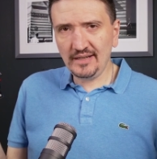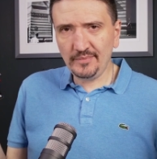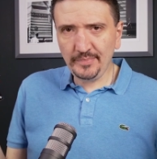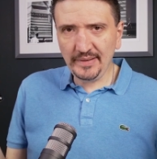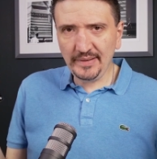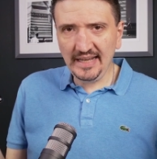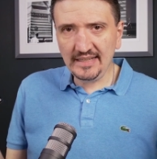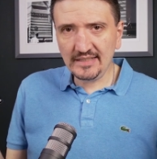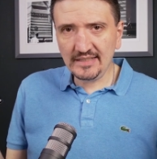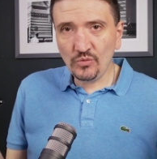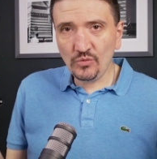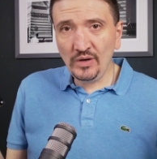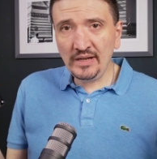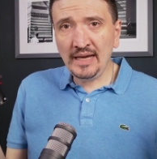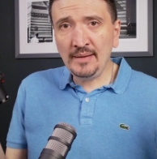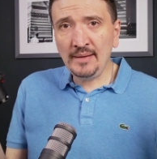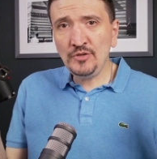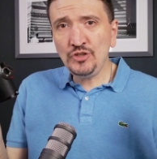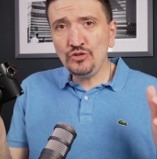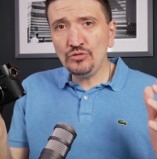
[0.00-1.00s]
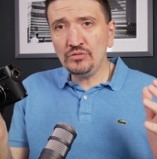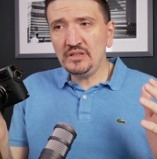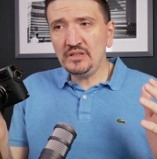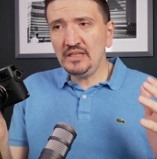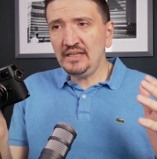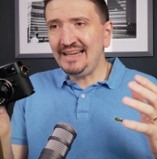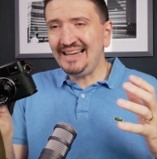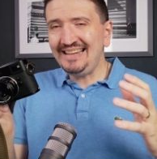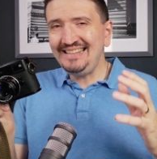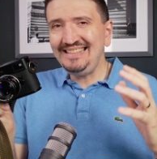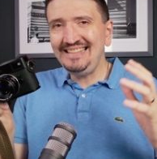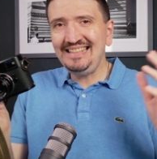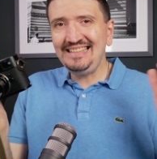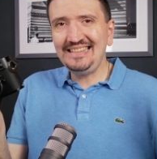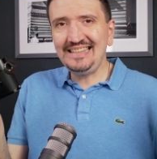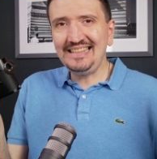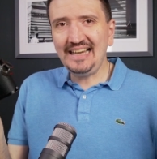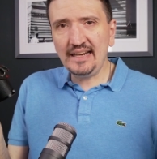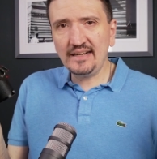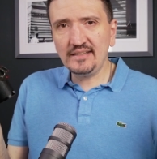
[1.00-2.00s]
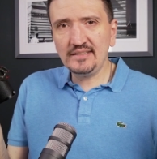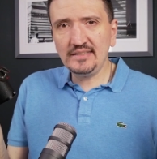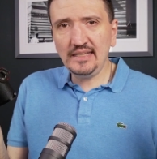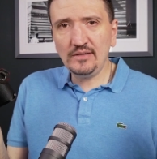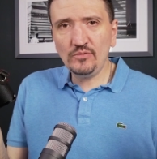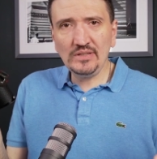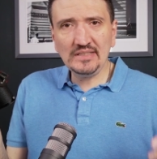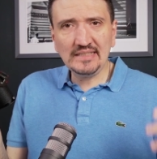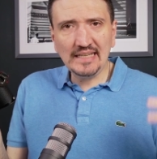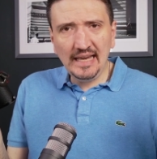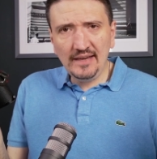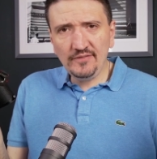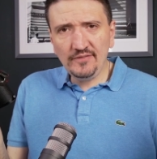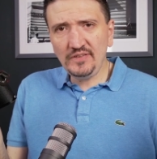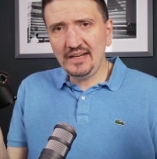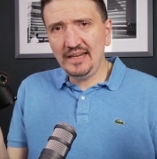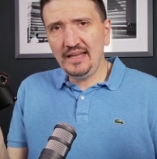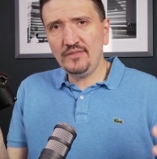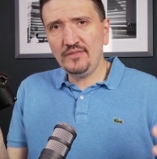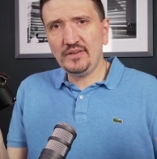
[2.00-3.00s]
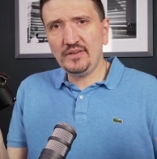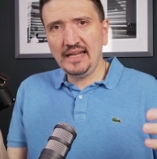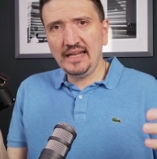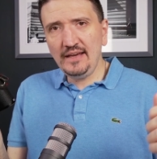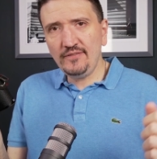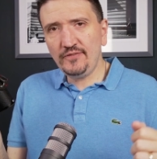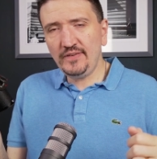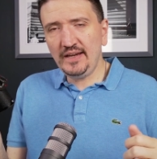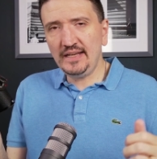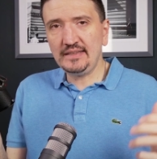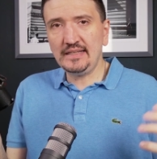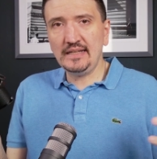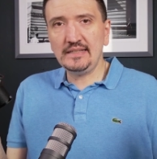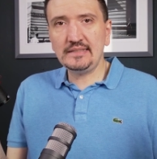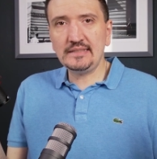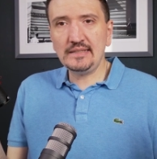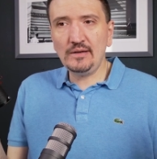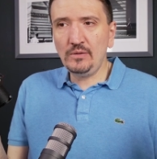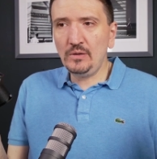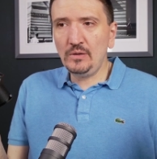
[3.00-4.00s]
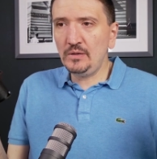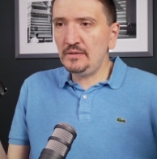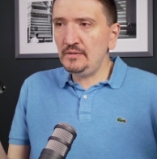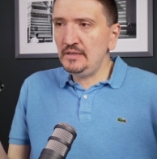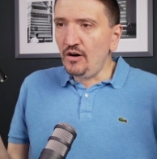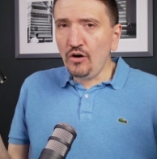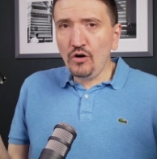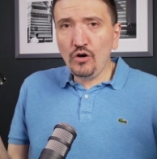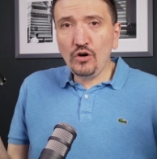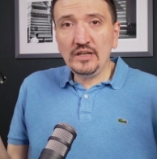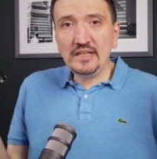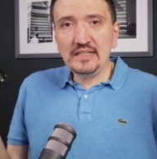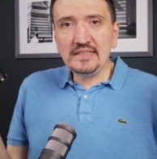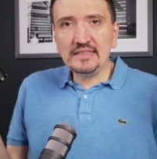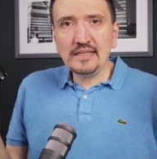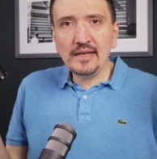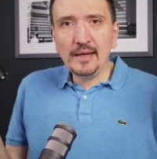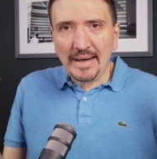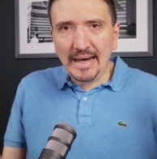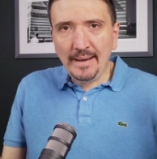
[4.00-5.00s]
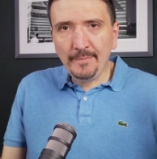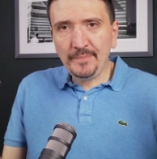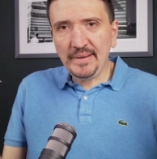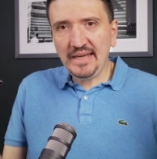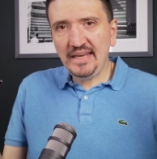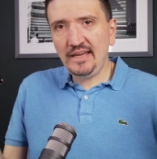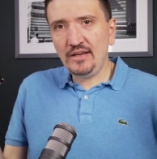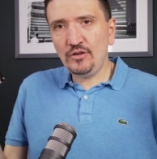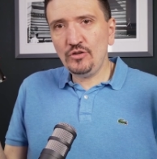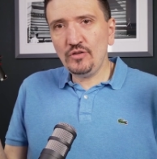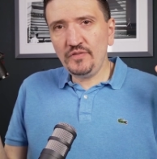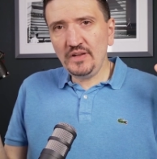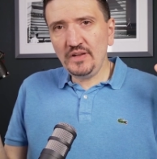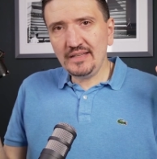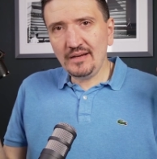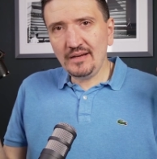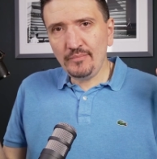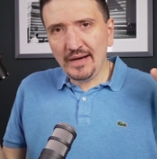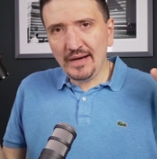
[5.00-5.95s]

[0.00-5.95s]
the place. When I'm shooting an entire scene with f11, f8 and so on, all it's popping. You feel the